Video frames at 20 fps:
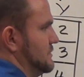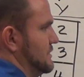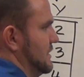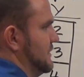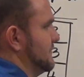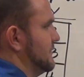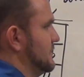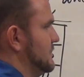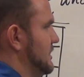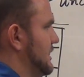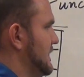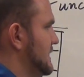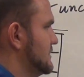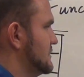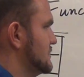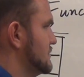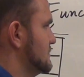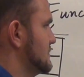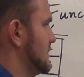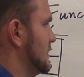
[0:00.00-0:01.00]
different
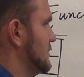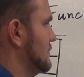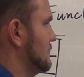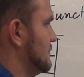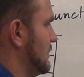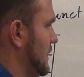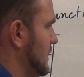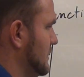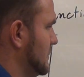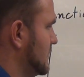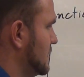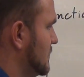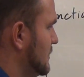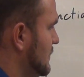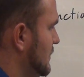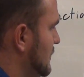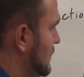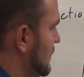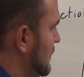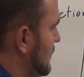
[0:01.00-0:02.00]
answers on the right.
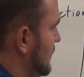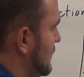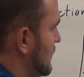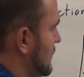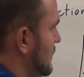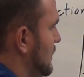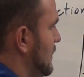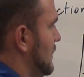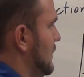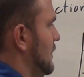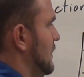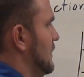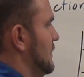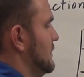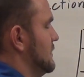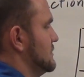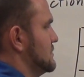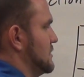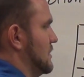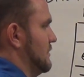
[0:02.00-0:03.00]

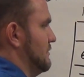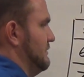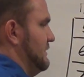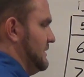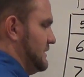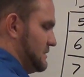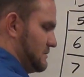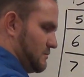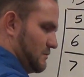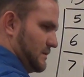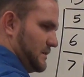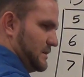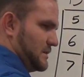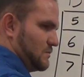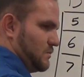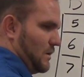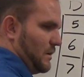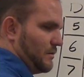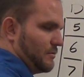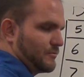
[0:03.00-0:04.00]
So this one is
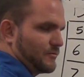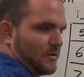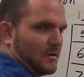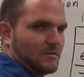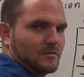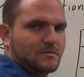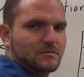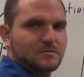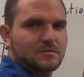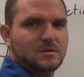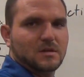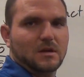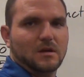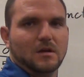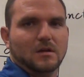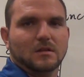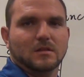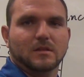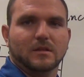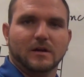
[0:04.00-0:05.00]
what throws
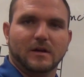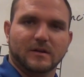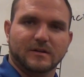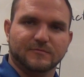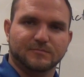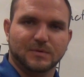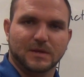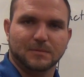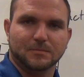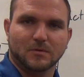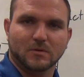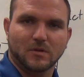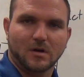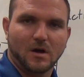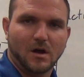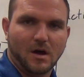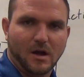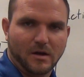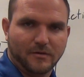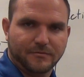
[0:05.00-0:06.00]
a lot of people
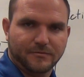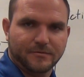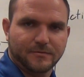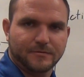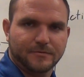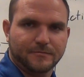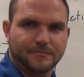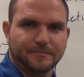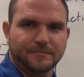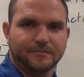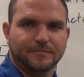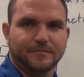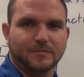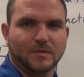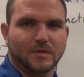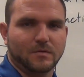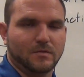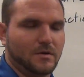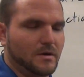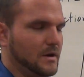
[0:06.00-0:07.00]
off.
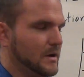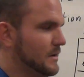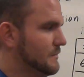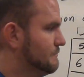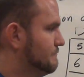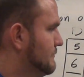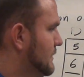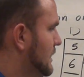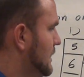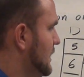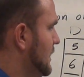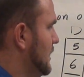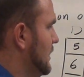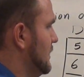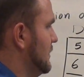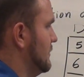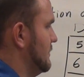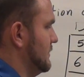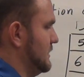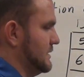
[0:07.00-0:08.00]
All right?
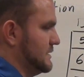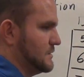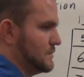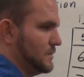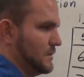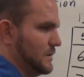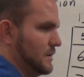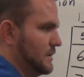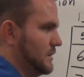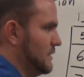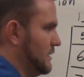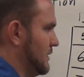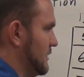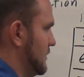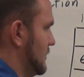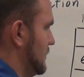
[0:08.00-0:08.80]
This one,